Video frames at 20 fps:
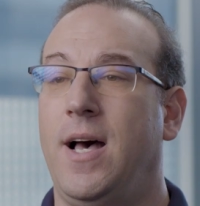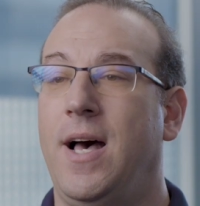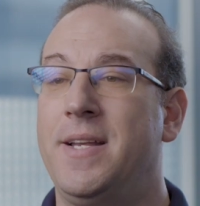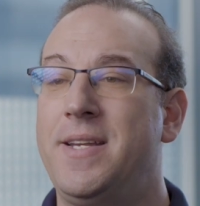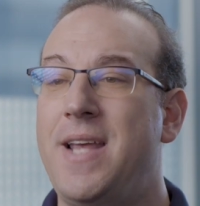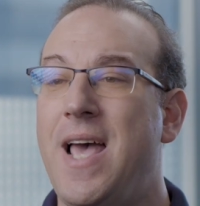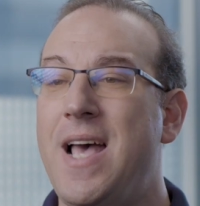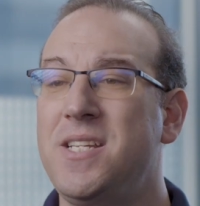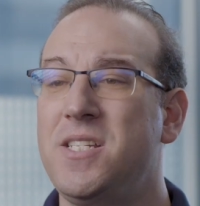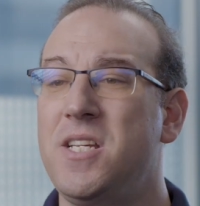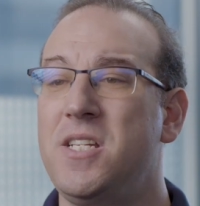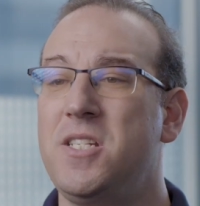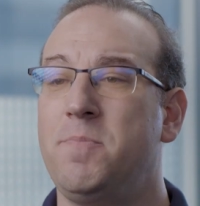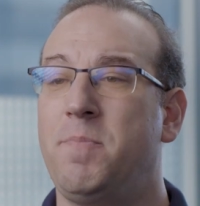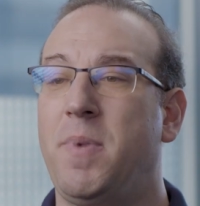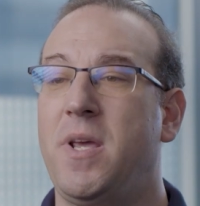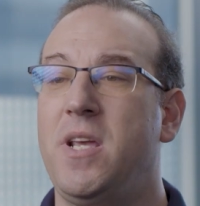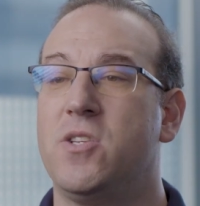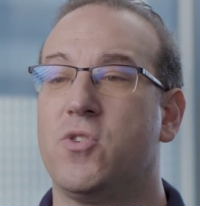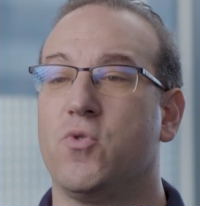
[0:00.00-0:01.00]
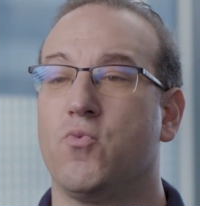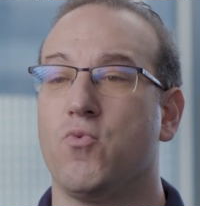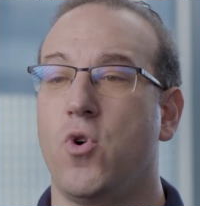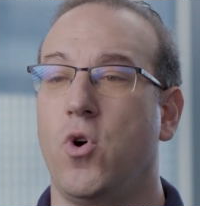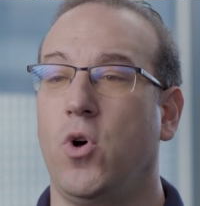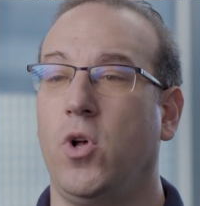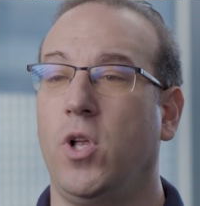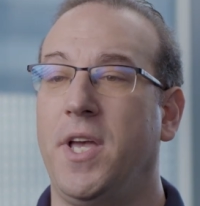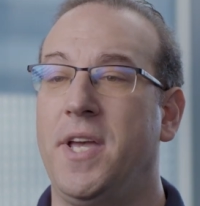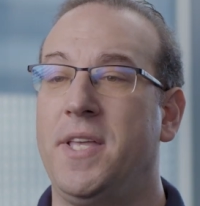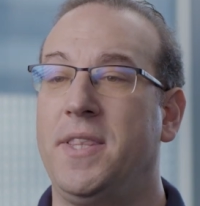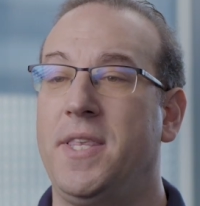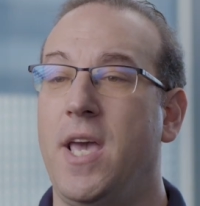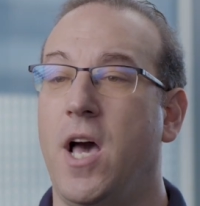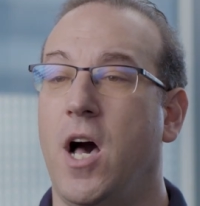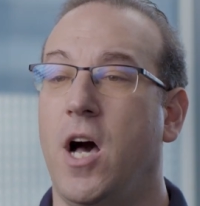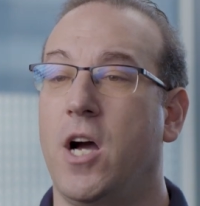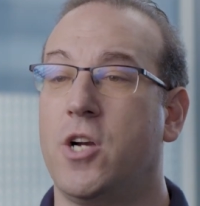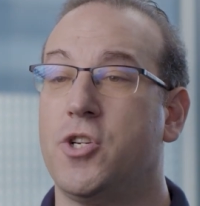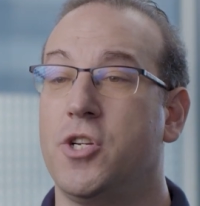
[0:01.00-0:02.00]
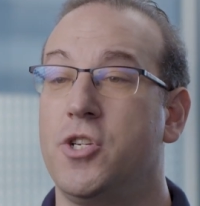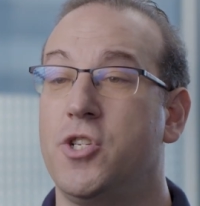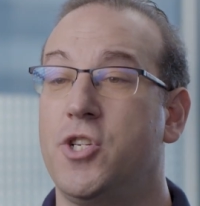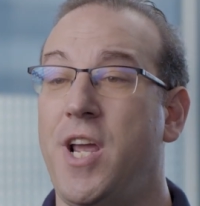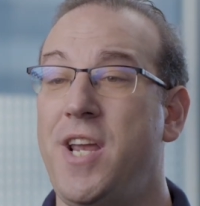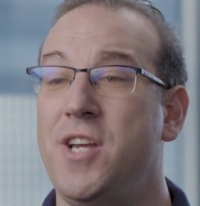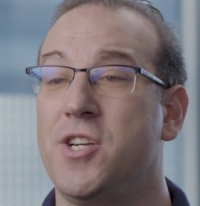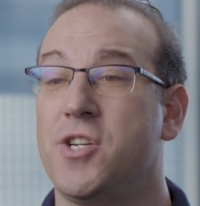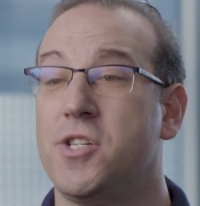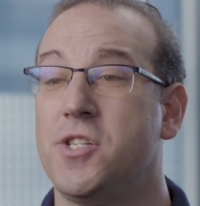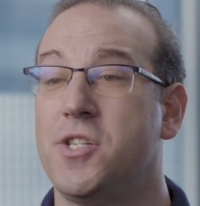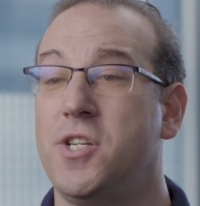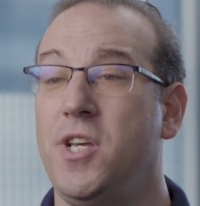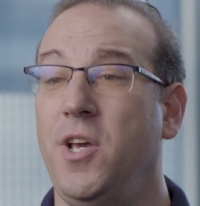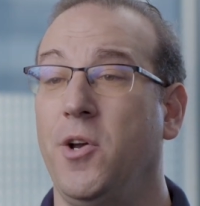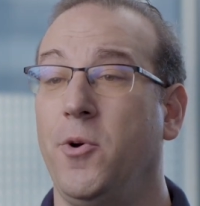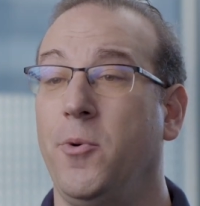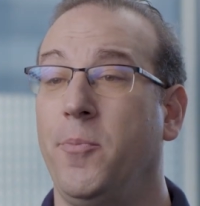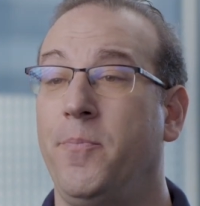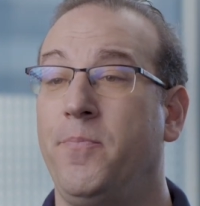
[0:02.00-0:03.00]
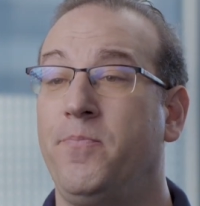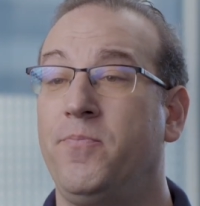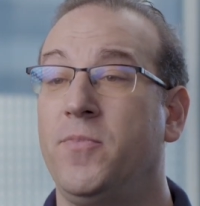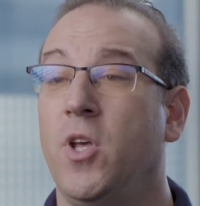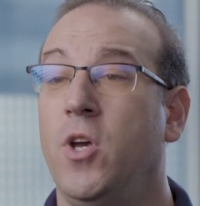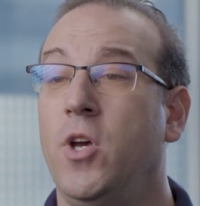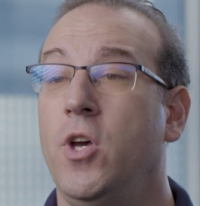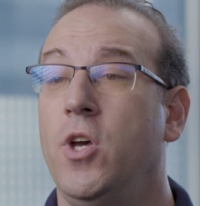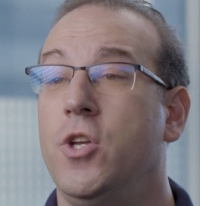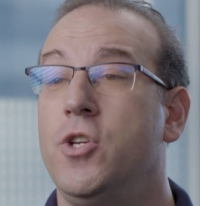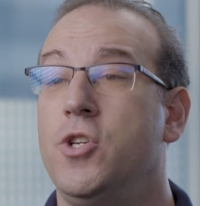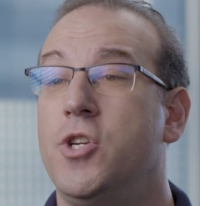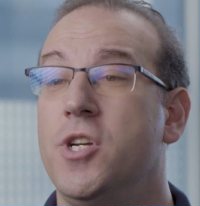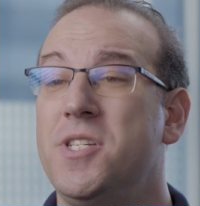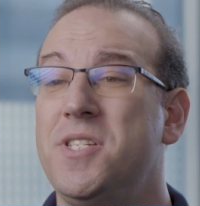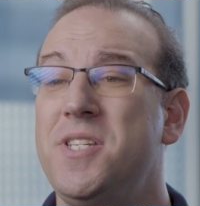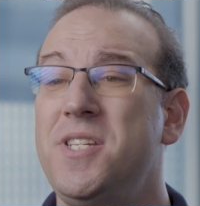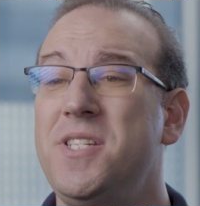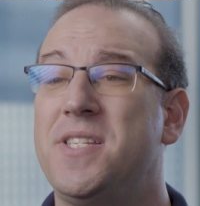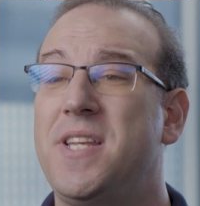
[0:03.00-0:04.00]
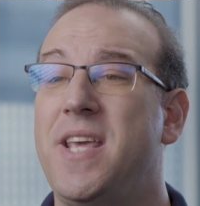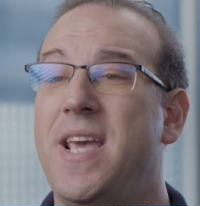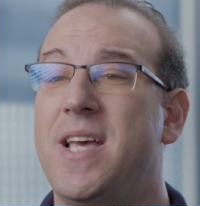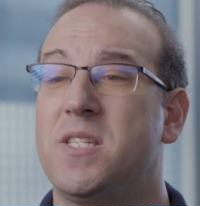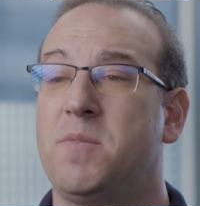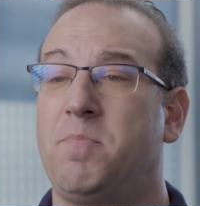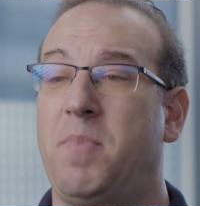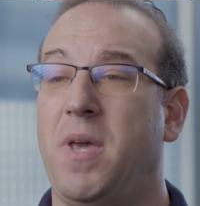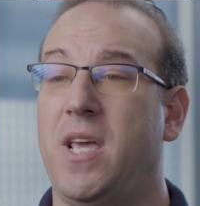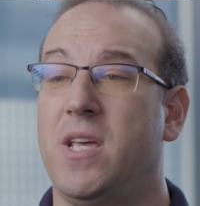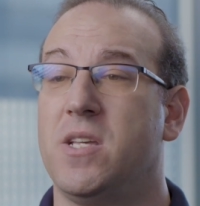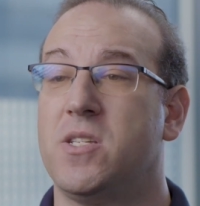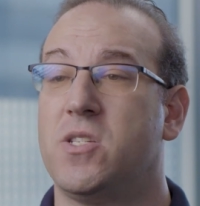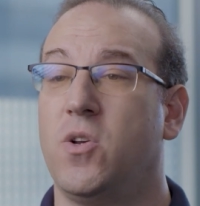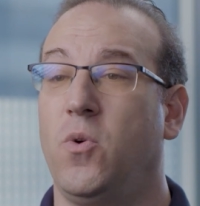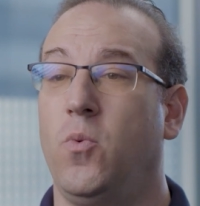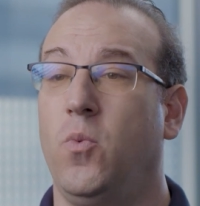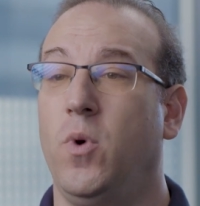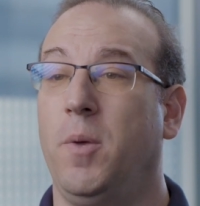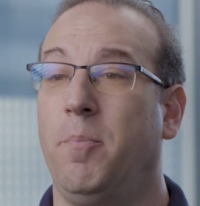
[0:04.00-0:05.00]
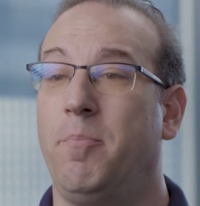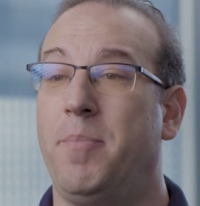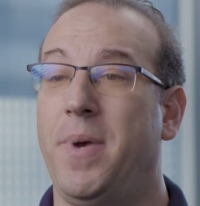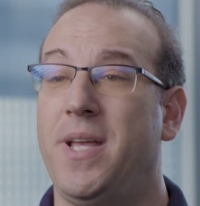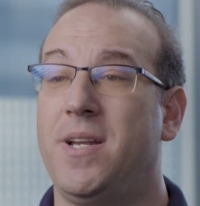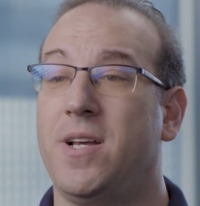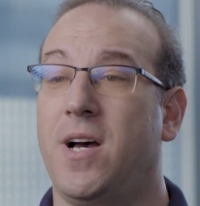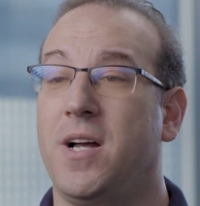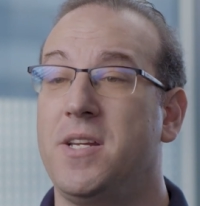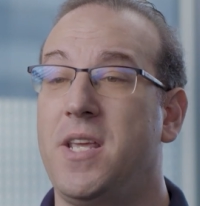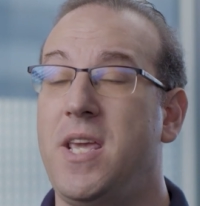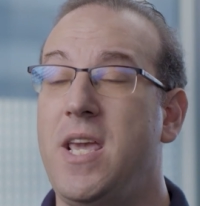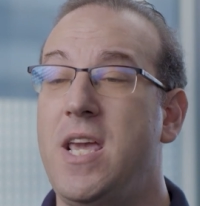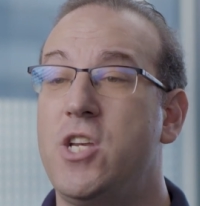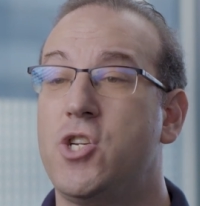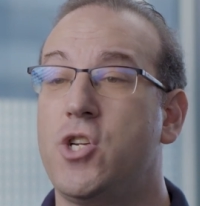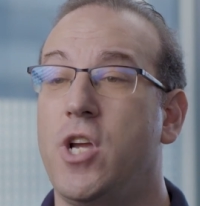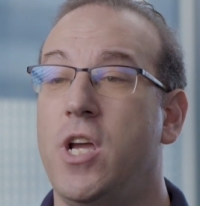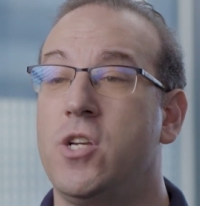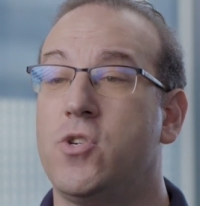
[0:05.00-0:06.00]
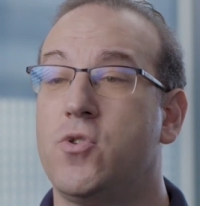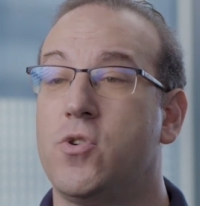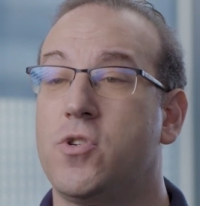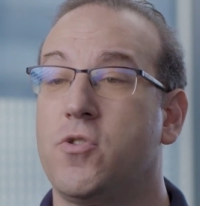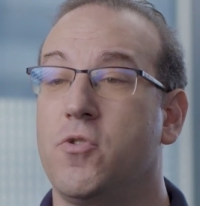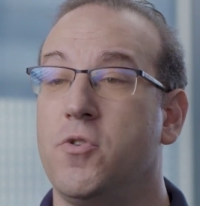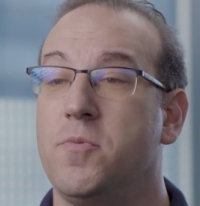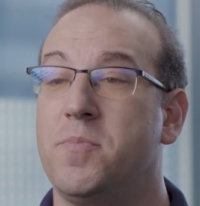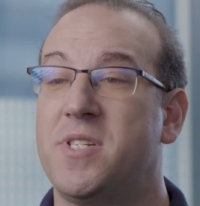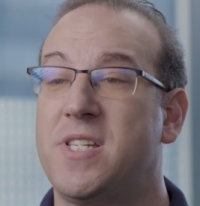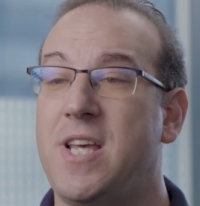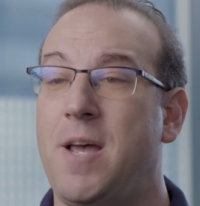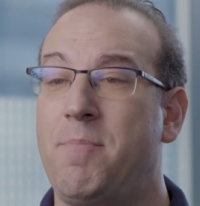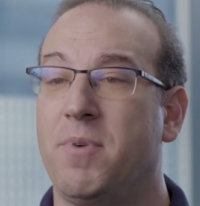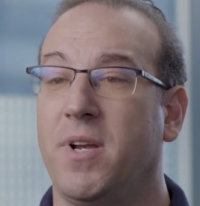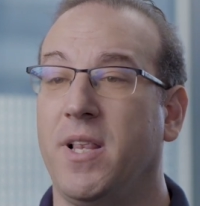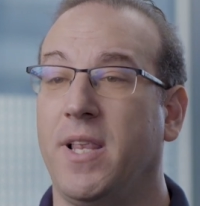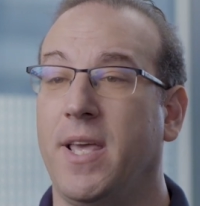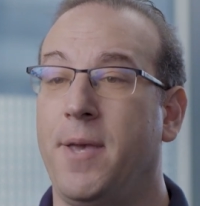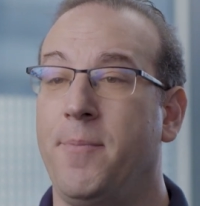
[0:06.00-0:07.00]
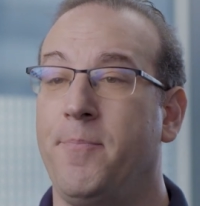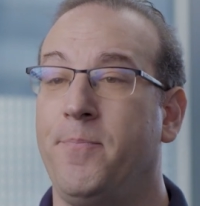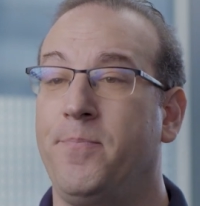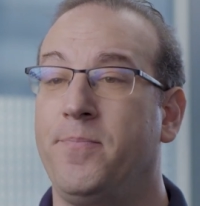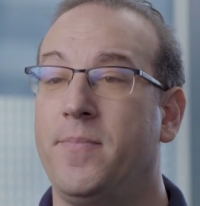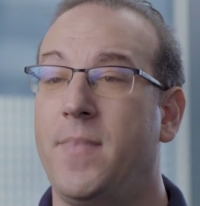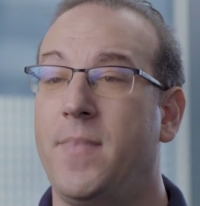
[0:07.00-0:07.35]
An SSP's role in the auction changes too. Just as DSPs will bid on each interest group separately,